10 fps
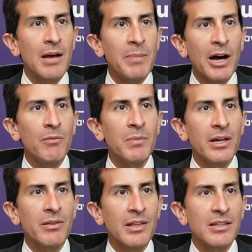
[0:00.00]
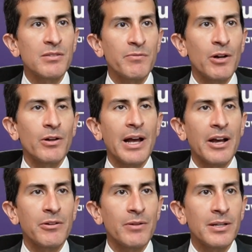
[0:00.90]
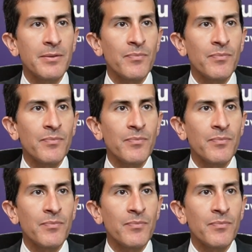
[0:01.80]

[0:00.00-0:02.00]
about me that is fair and accurate.